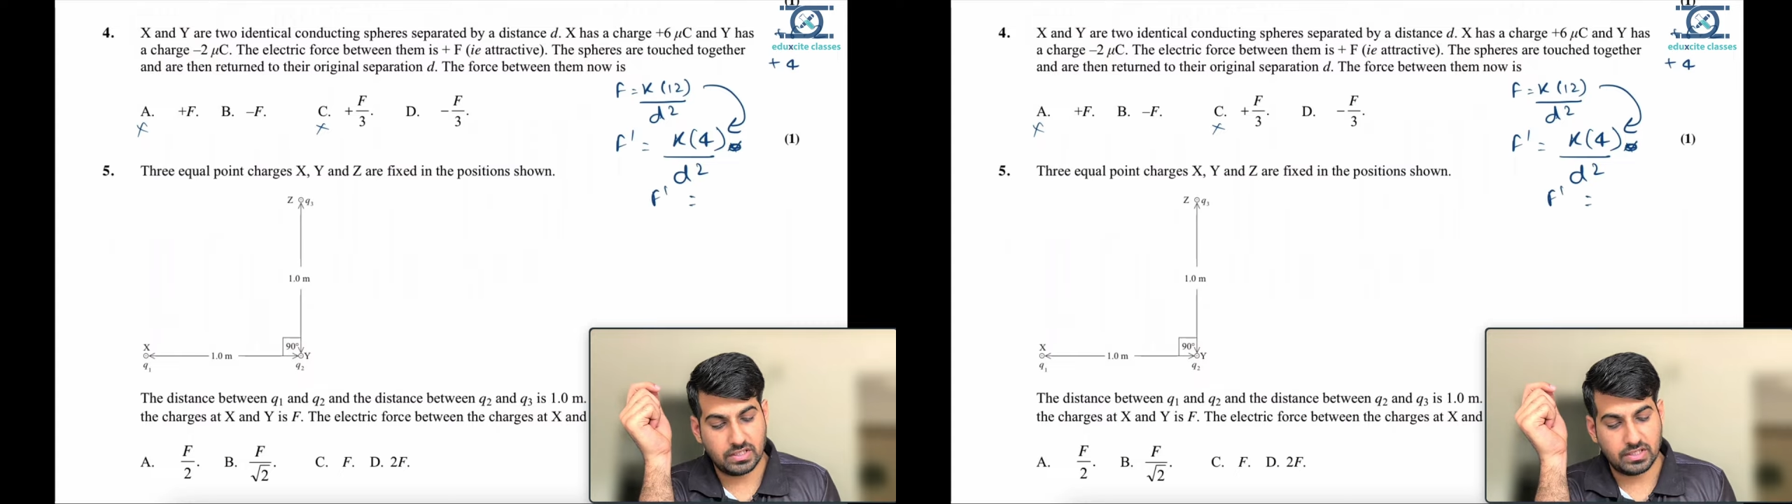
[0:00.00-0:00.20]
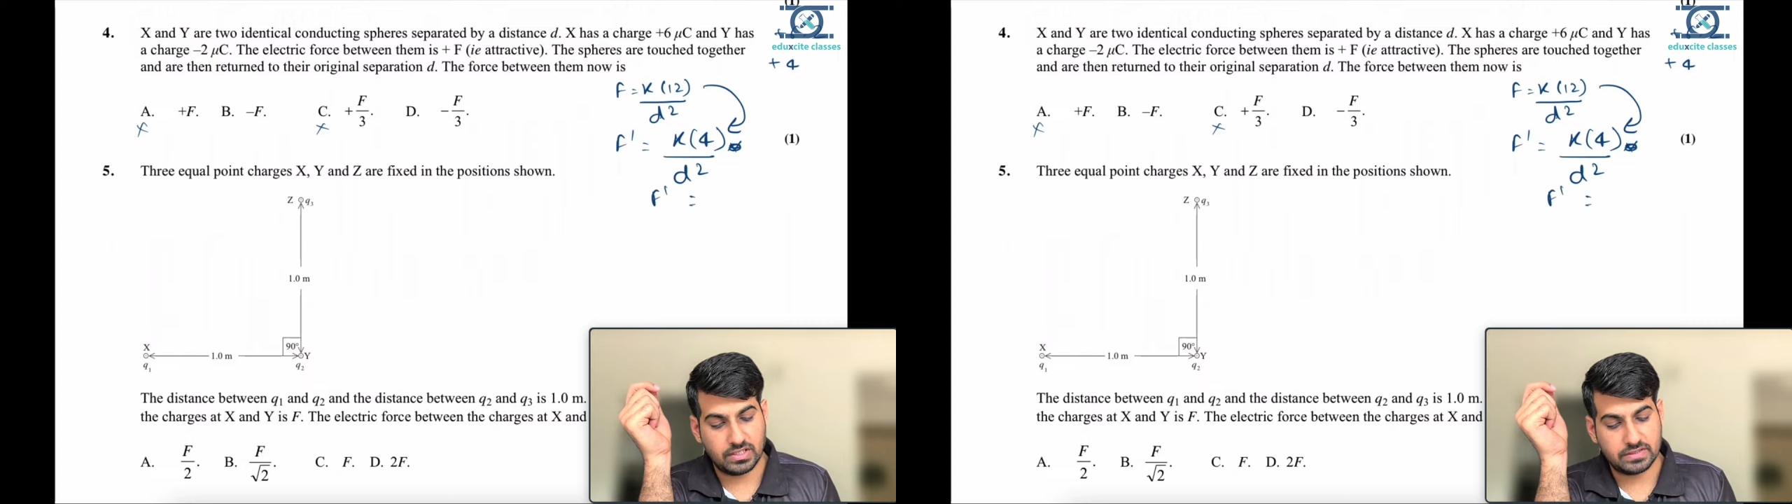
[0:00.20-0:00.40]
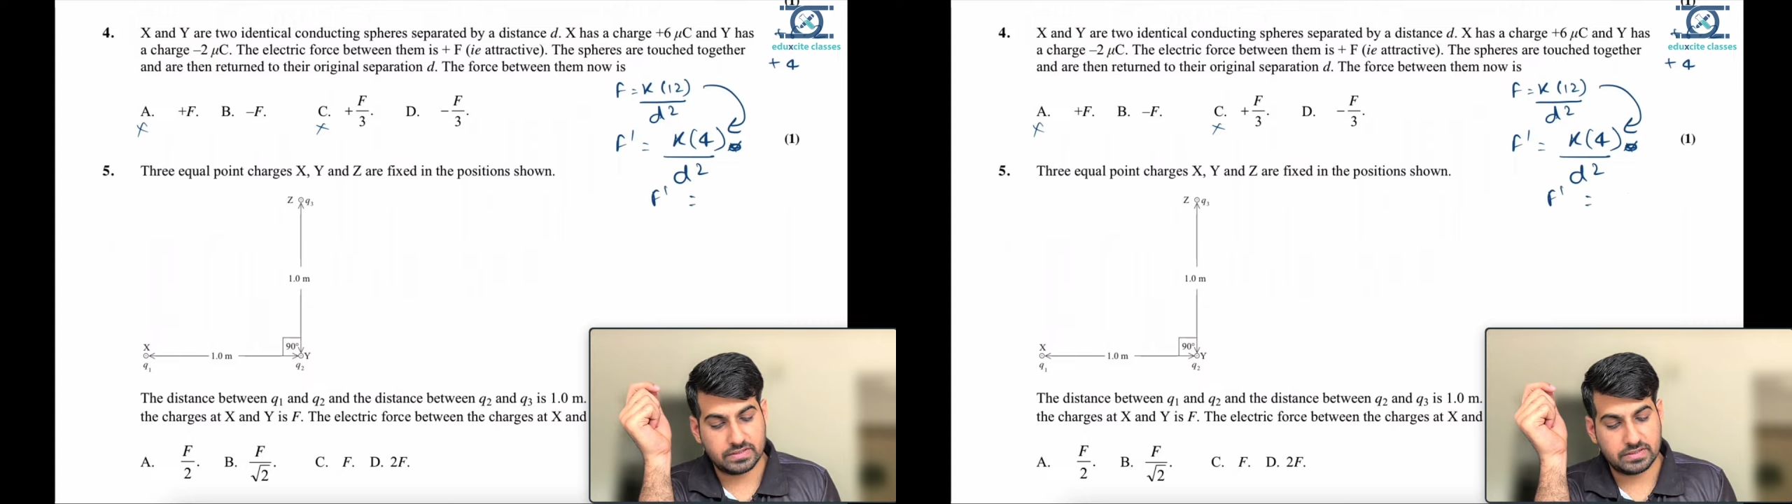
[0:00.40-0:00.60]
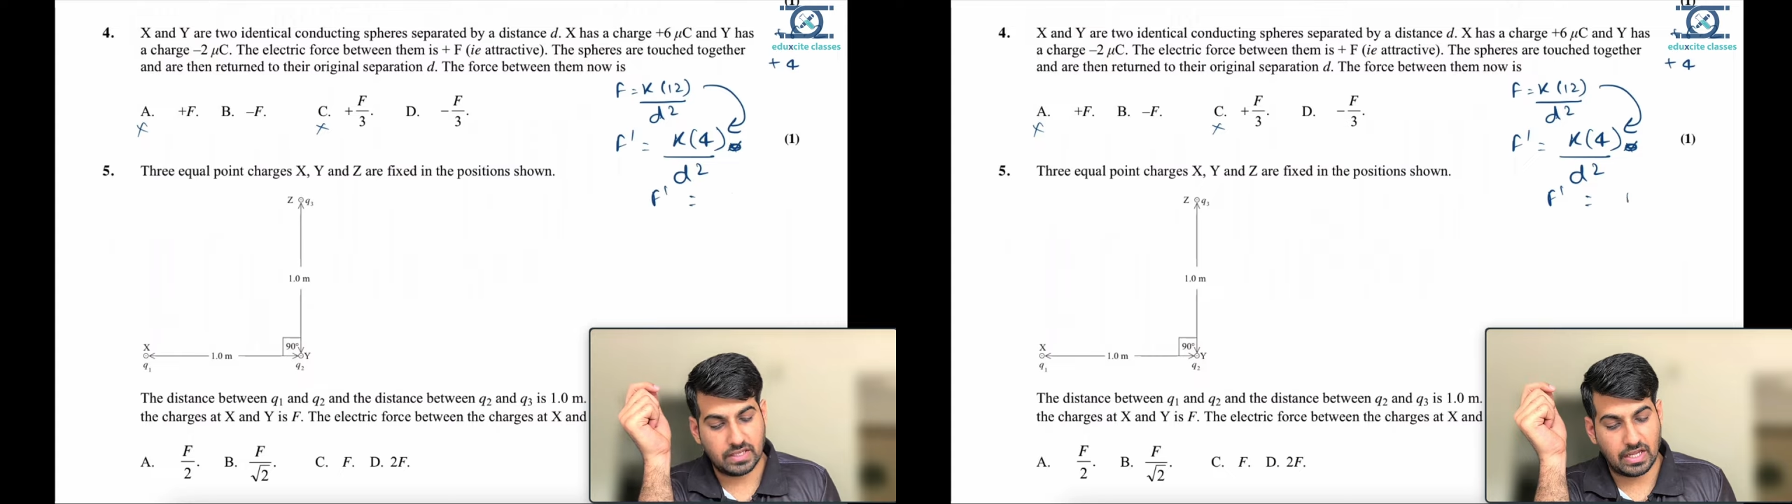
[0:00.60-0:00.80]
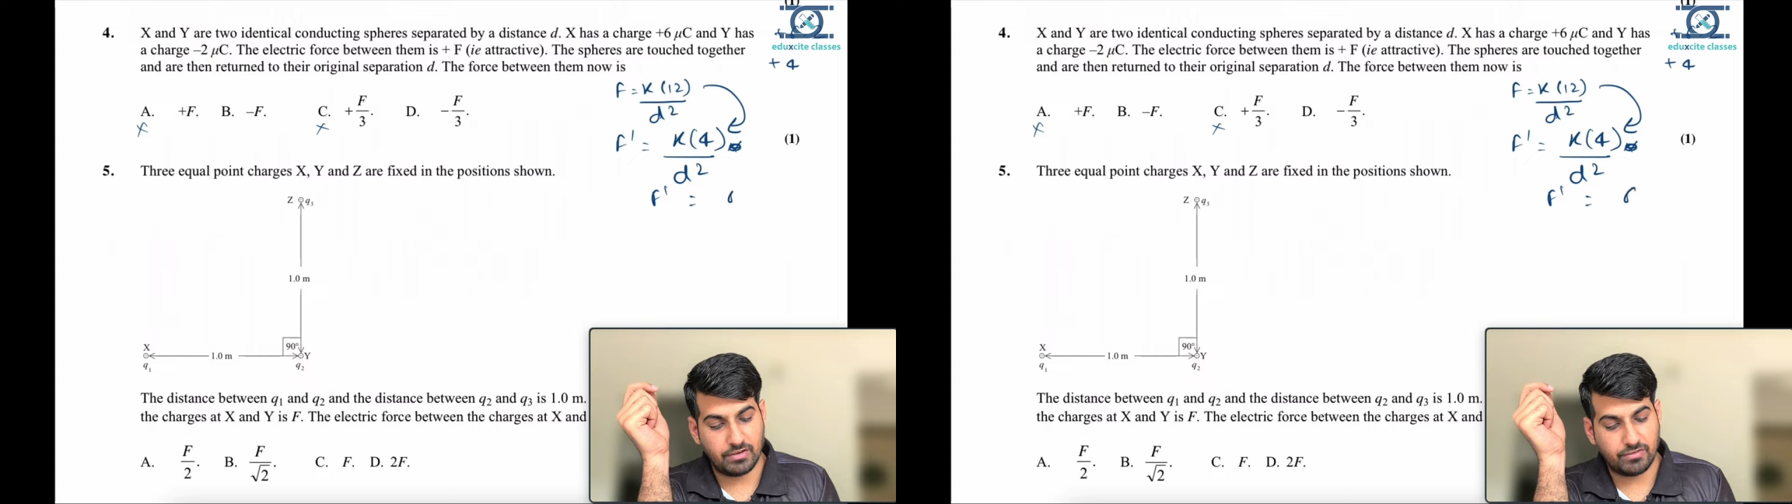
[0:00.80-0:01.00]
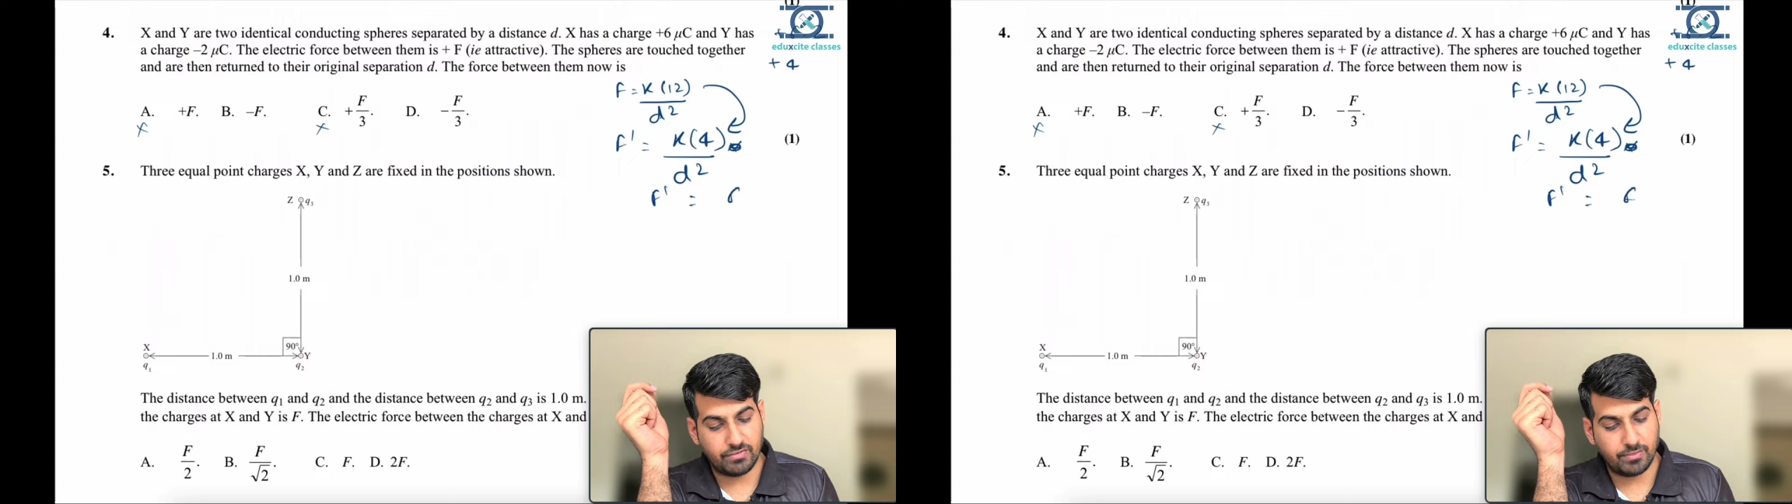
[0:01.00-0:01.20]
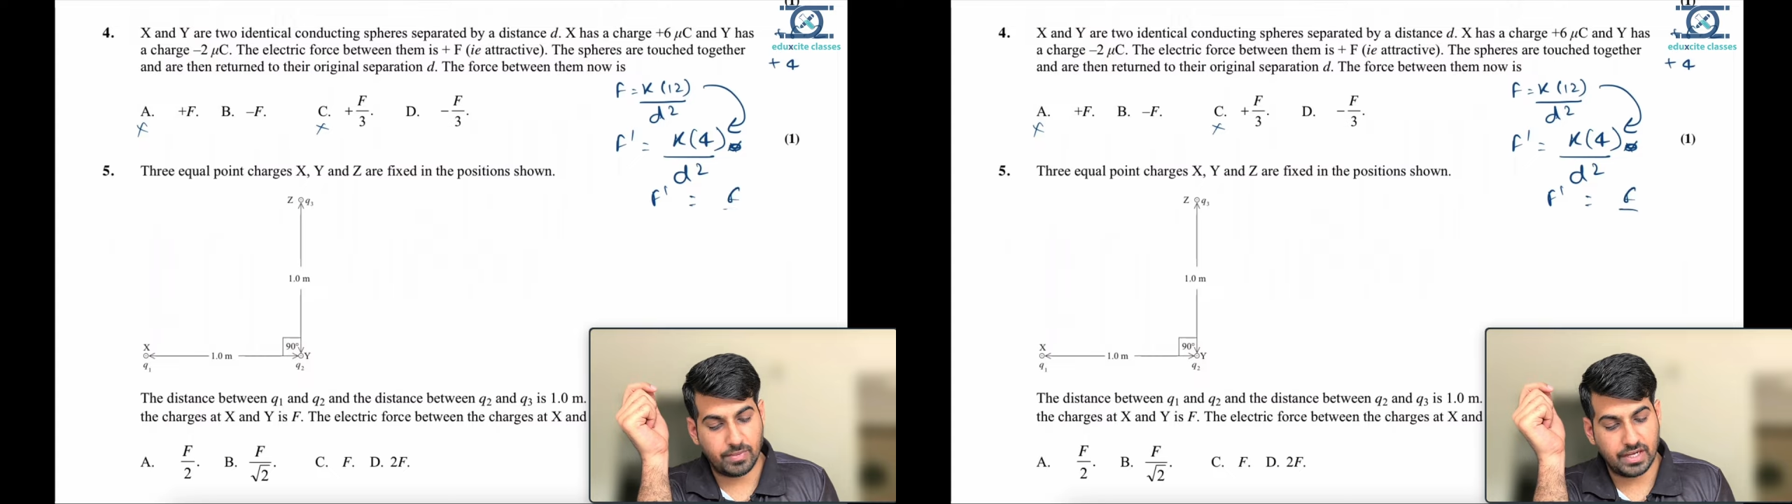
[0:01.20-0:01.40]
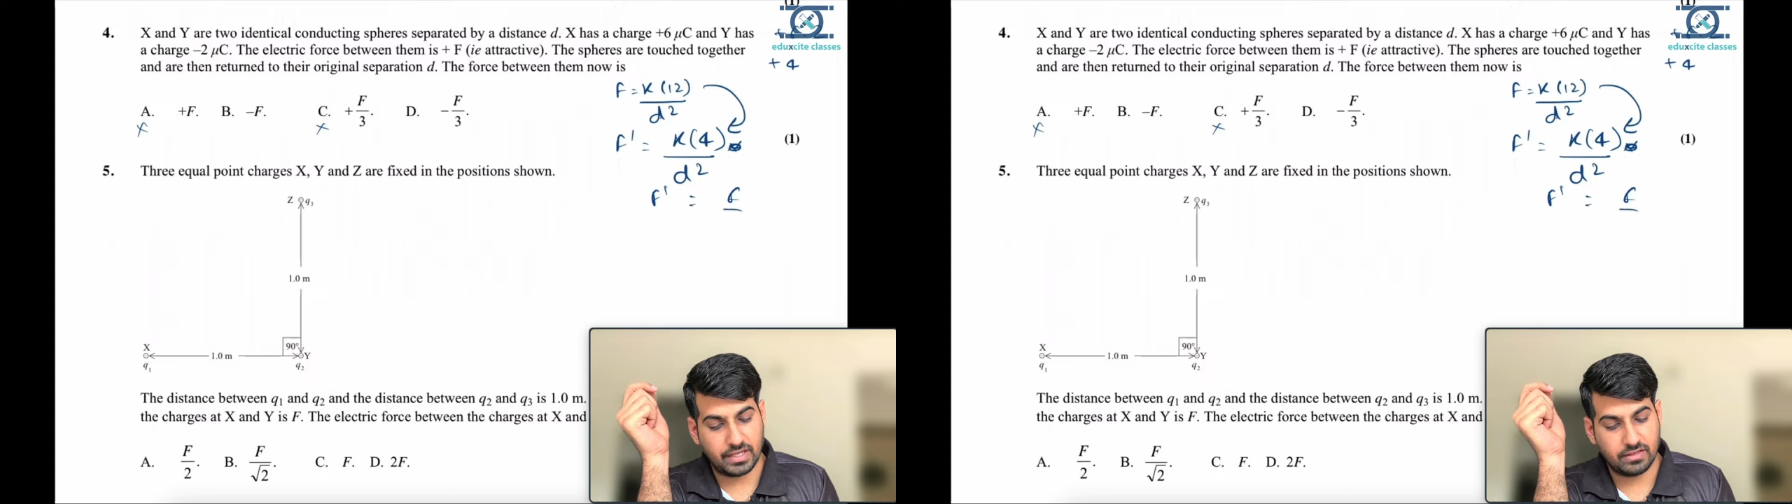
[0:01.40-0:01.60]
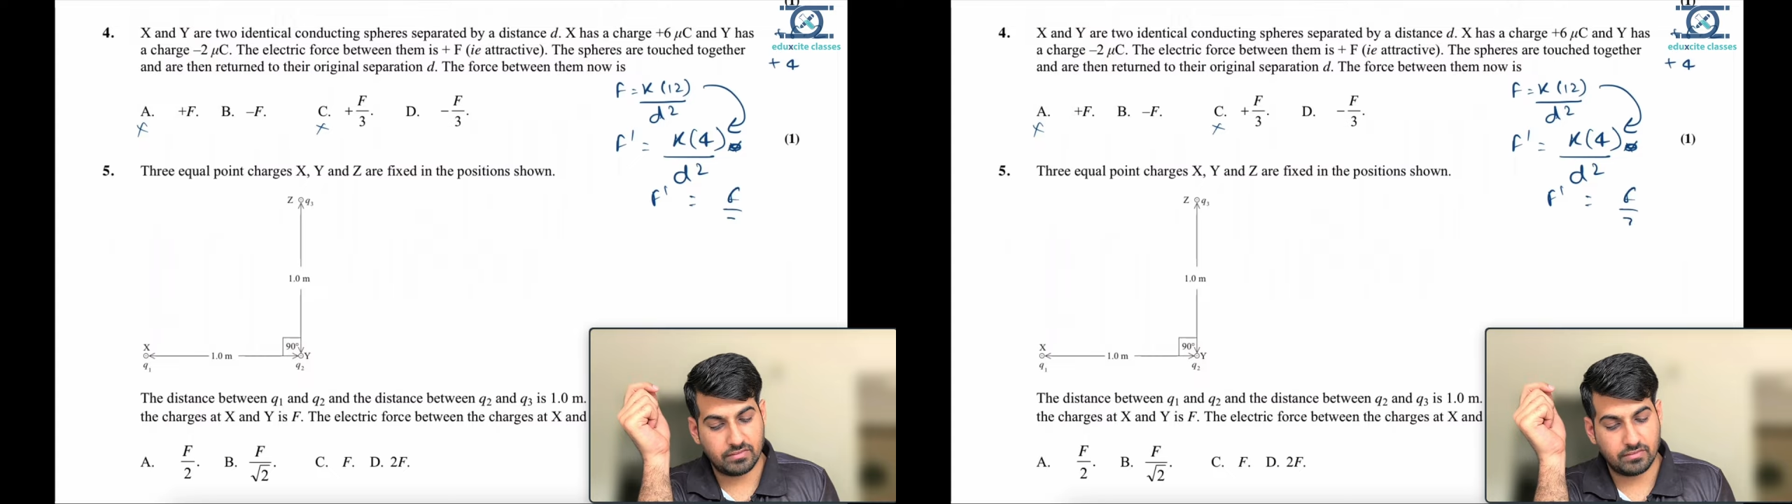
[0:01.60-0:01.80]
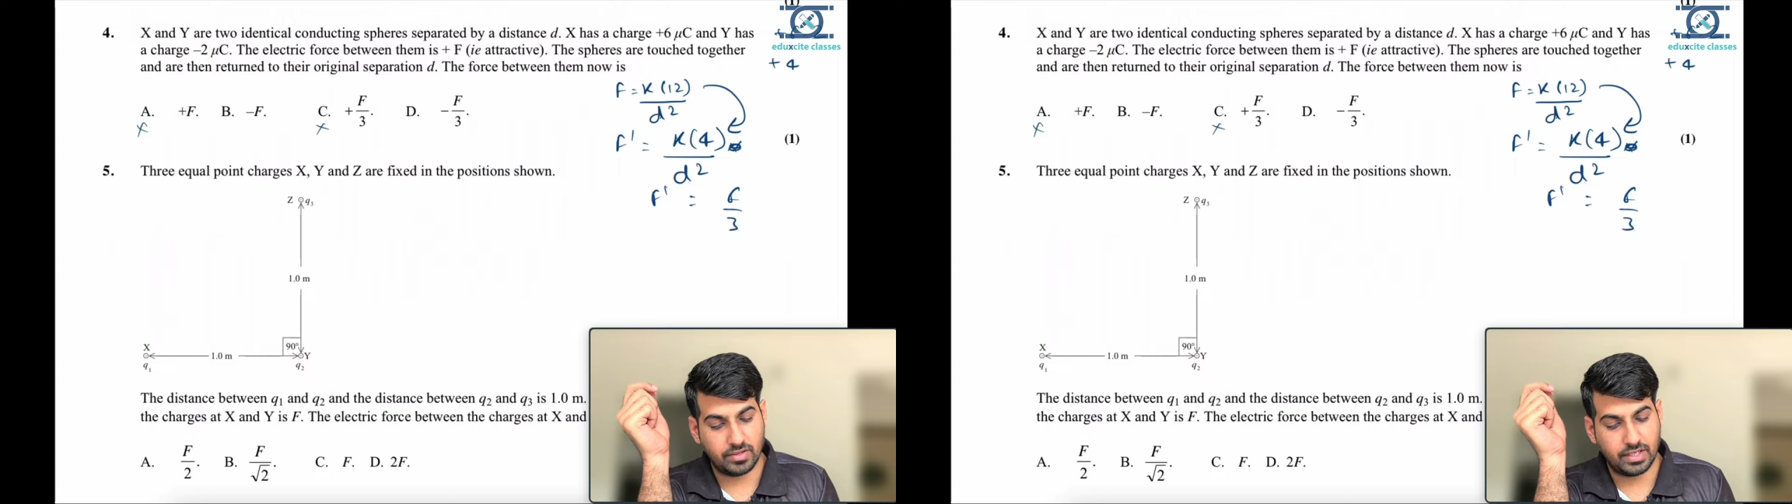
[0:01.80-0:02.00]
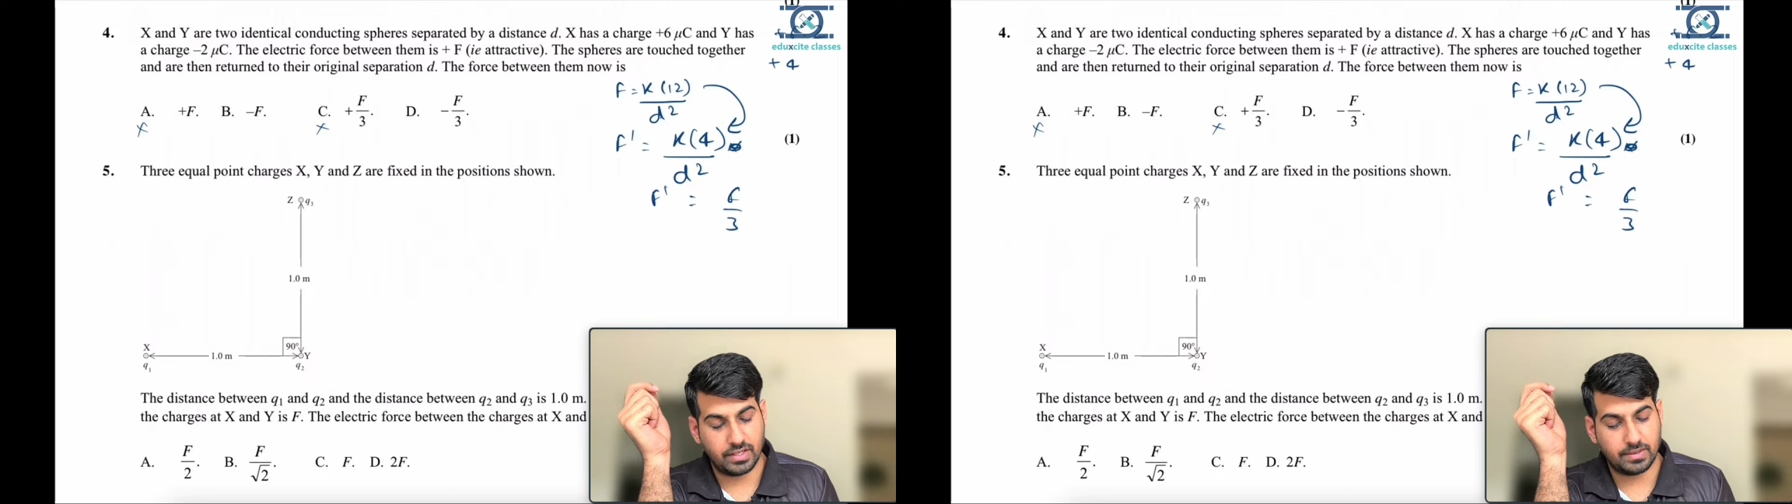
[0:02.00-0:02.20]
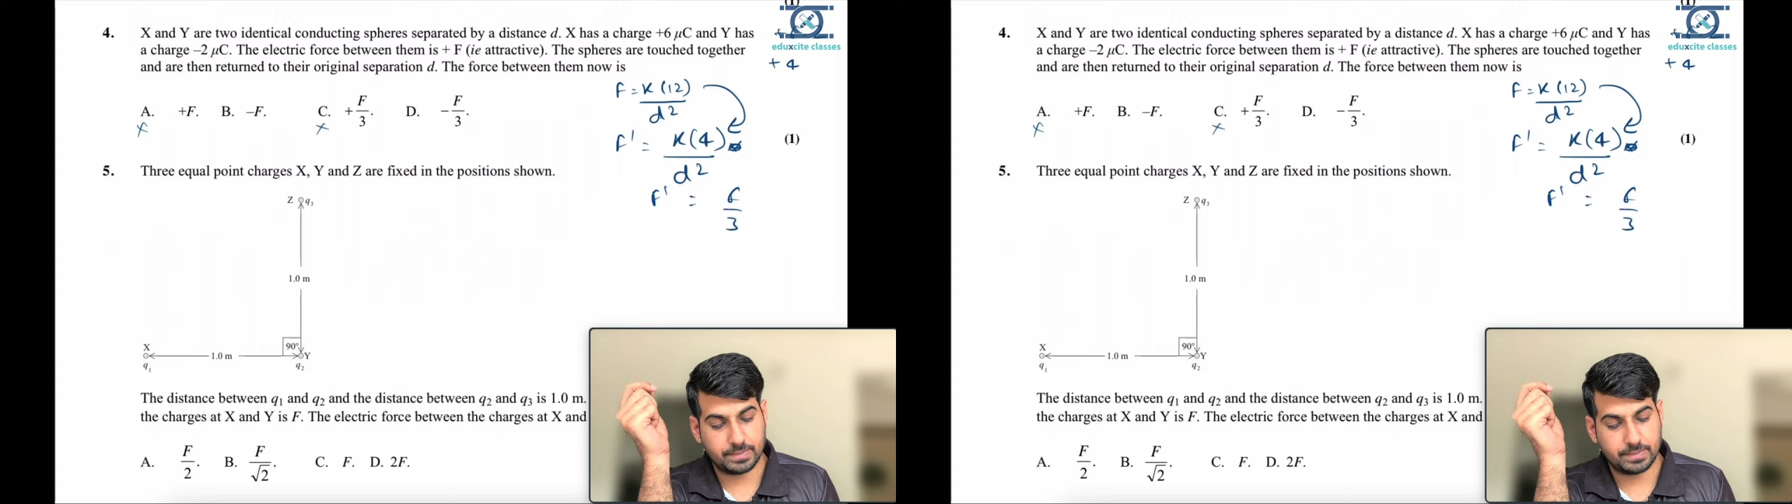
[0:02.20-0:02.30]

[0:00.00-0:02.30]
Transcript: is F by 3.